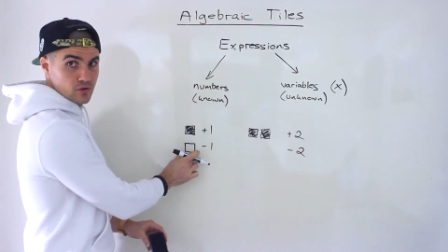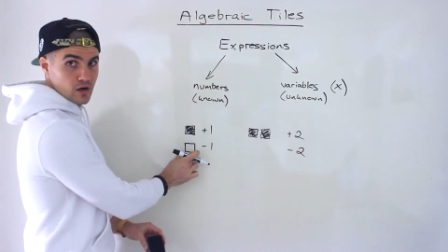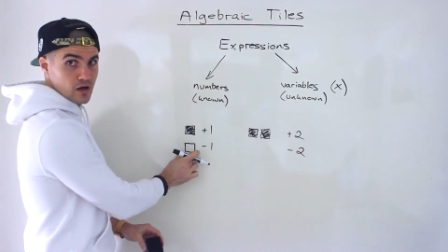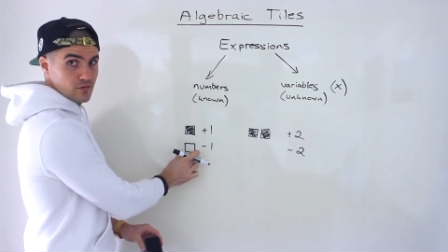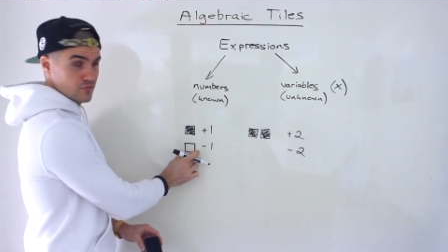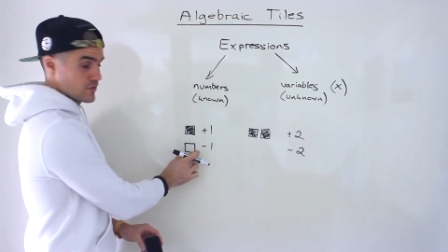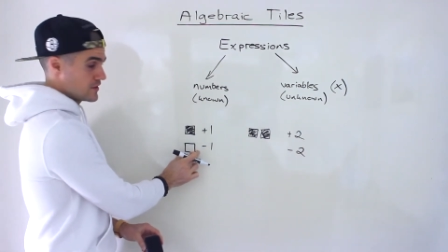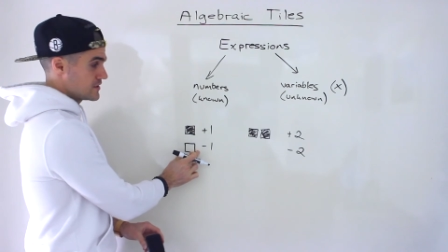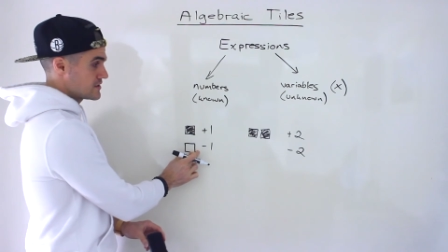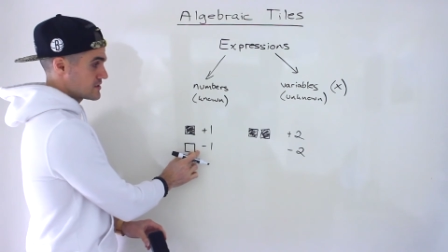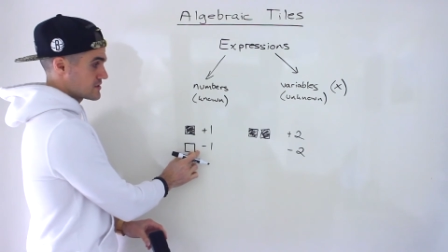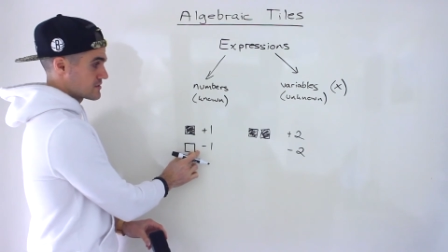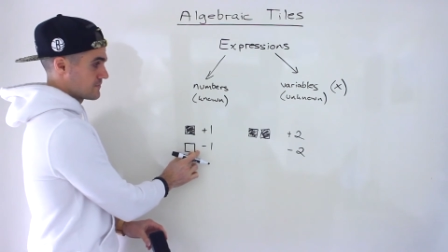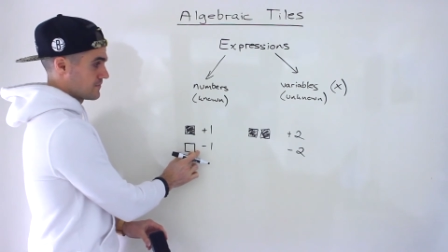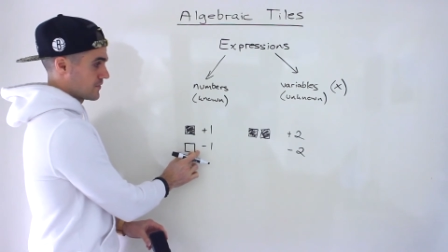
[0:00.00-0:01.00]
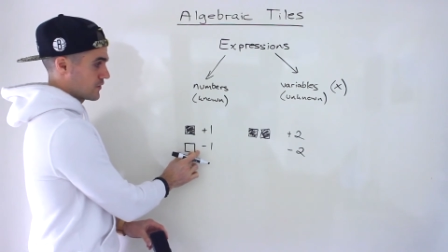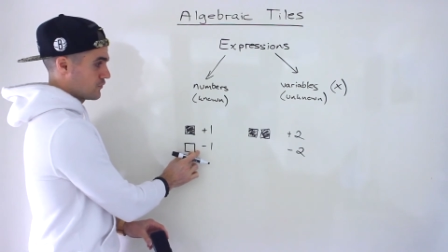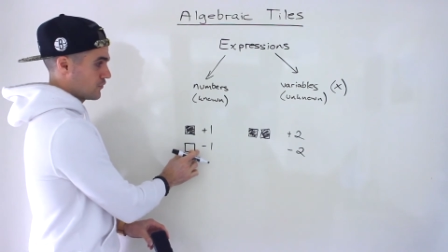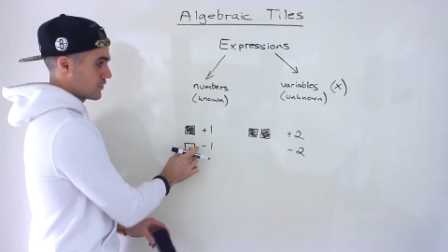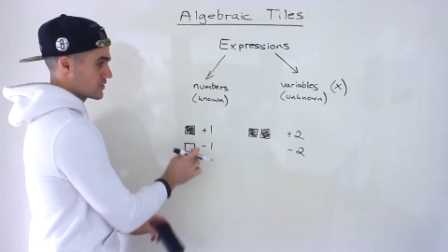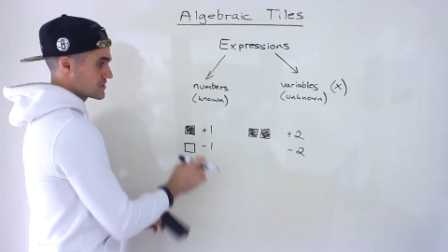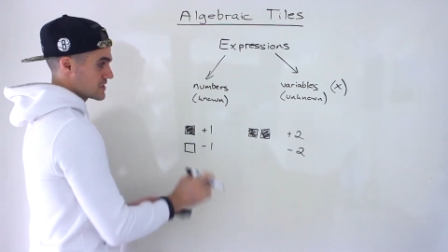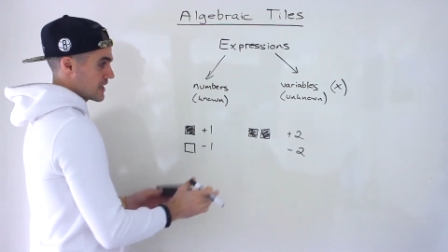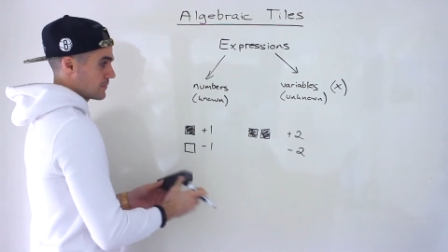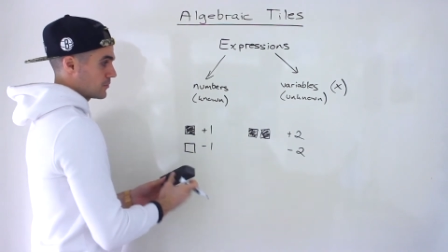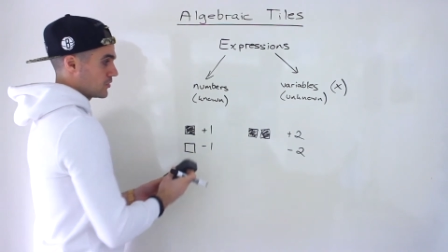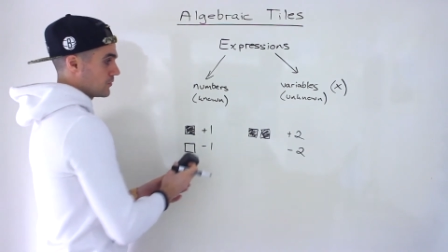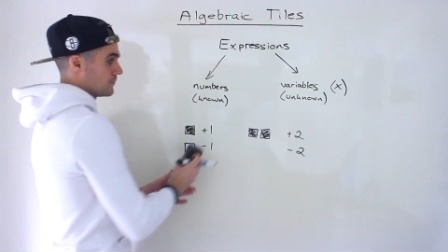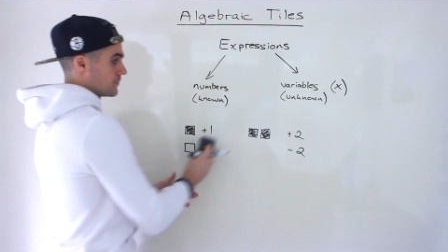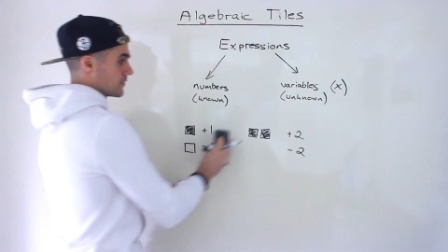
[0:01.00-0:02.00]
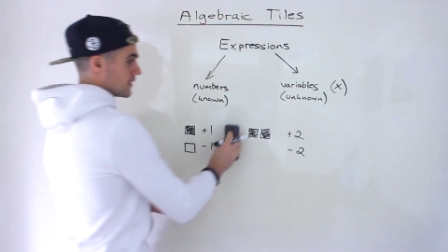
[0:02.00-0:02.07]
of these, for example.